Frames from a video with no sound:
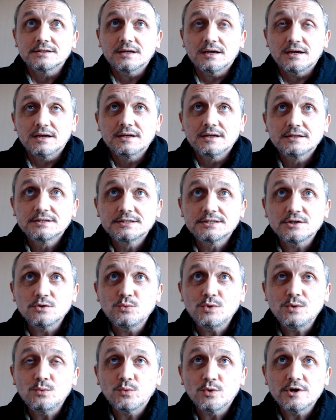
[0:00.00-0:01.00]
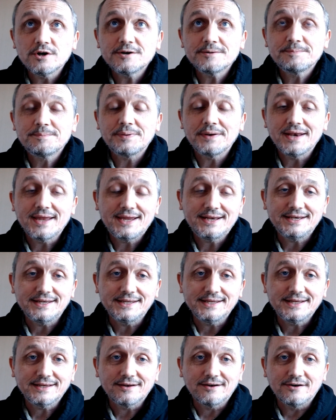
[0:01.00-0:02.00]
So we were
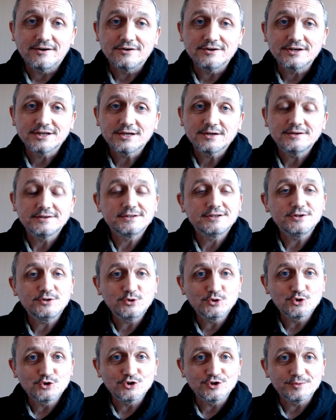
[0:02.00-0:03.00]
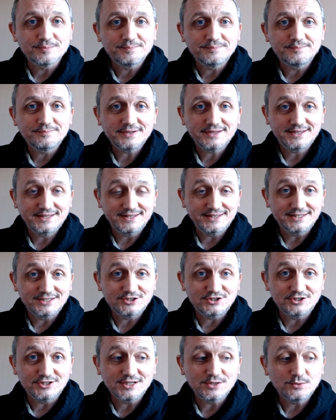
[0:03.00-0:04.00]
planning on going to Europe this
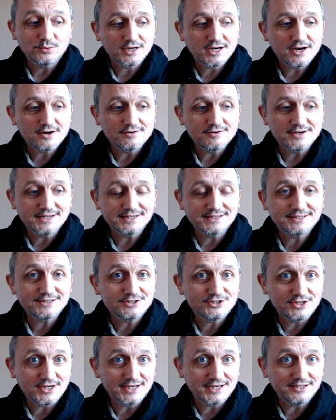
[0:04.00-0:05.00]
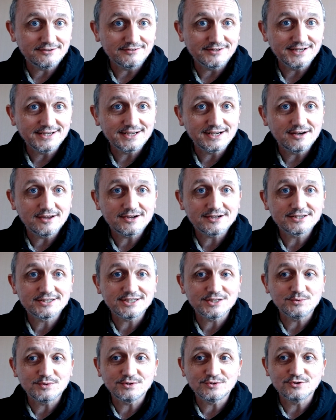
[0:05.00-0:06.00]
year. We're currently in January, and last year
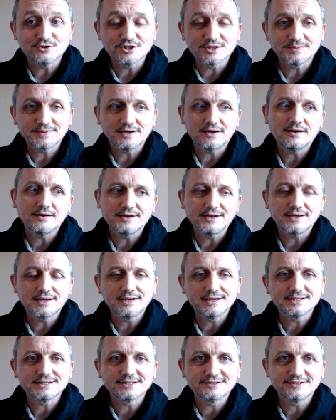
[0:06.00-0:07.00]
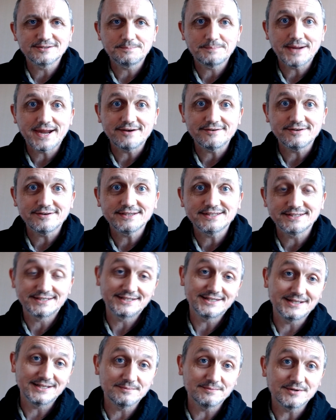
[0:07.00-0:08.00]
we talked about, oh yeah, let's go to Paris. It's
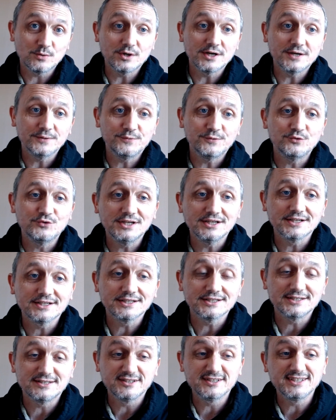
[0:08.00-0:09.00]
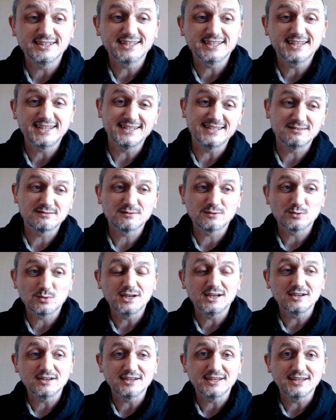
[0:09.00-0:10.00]
something my wife would really like to do, and the kids quite
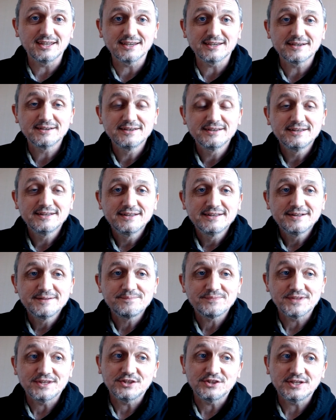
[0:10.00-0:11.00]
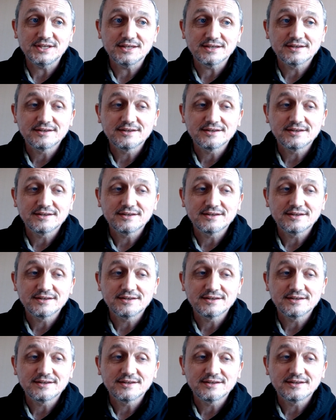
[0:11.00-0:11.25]
like it, they think.